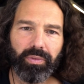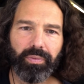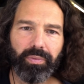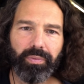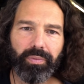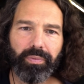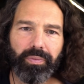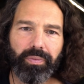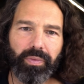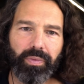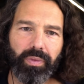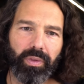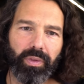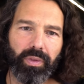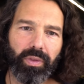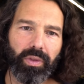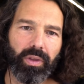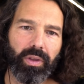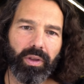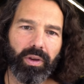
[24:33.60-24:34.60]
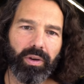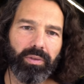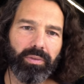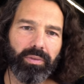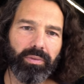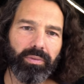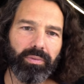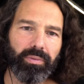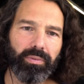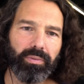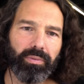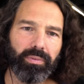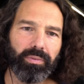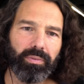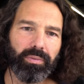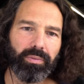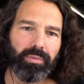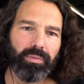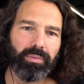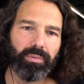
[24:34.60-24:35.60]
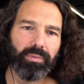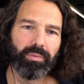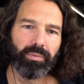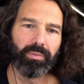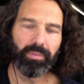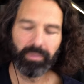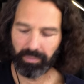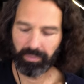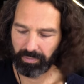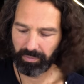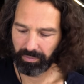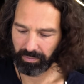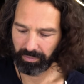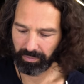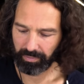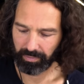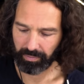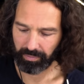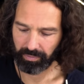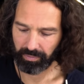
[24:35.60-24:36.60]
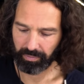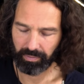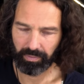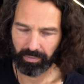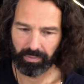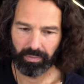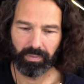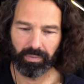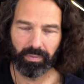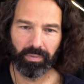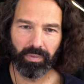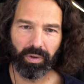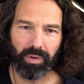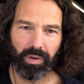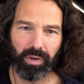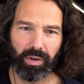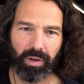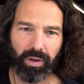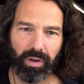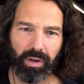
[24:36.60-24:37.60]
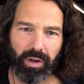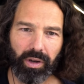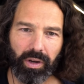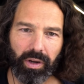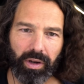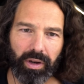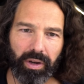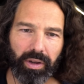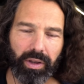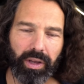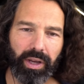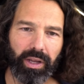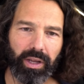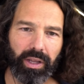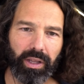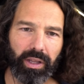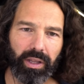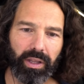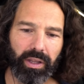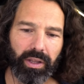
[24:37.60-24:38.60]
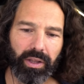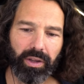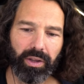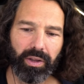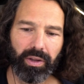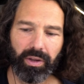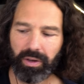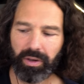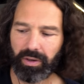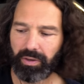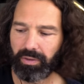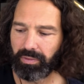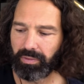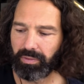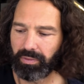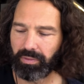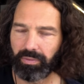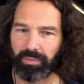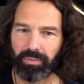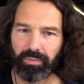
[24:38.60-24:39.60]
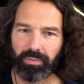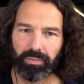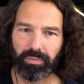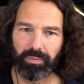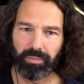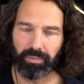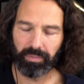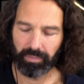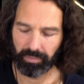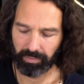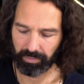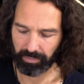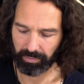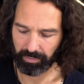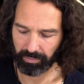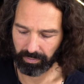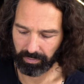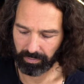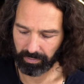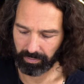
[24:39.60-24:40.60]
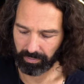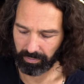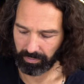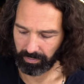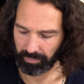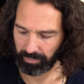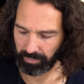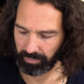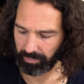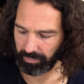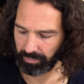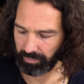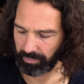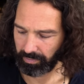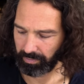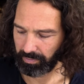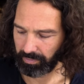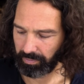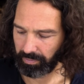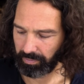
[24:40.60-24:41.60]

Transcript: The person shown says nothing.